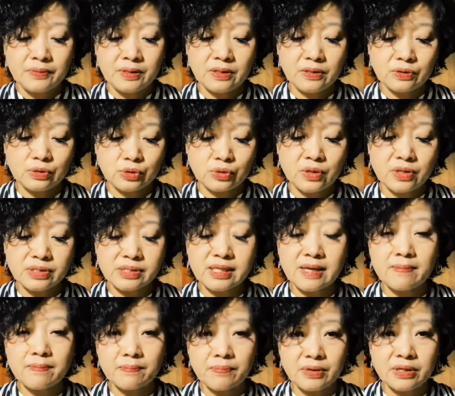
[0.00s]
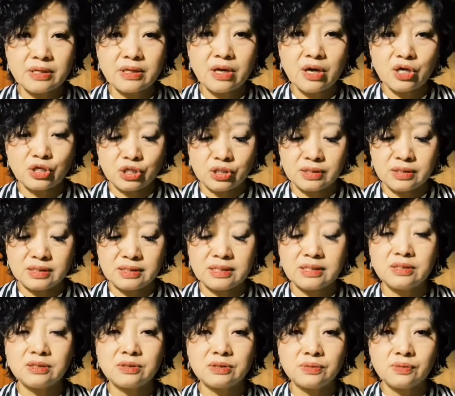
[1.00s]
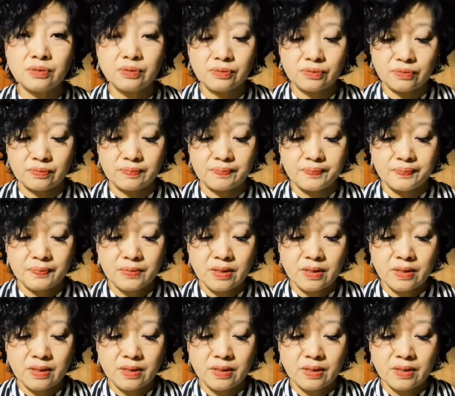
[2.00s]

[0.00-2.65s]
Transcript: in trust and bring identity to a group.